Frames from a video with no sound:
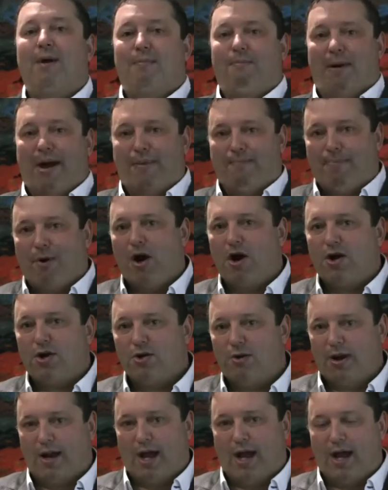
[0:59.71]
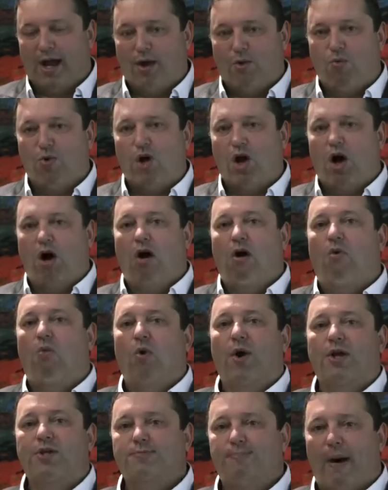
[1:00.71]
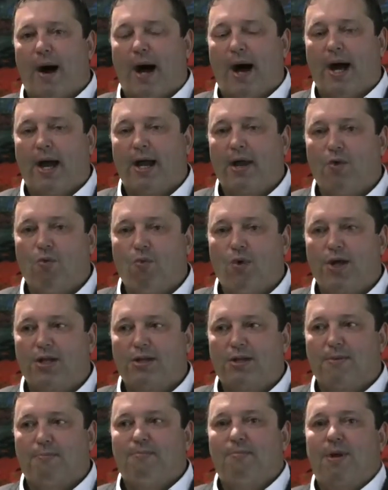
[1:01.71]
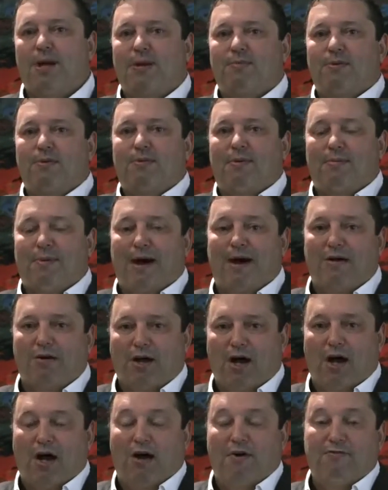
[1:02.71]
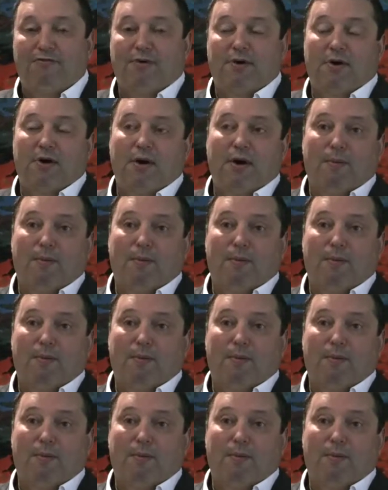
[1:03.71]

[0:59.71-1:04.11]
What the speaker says: My partner and I, we always buy with the minimum amount of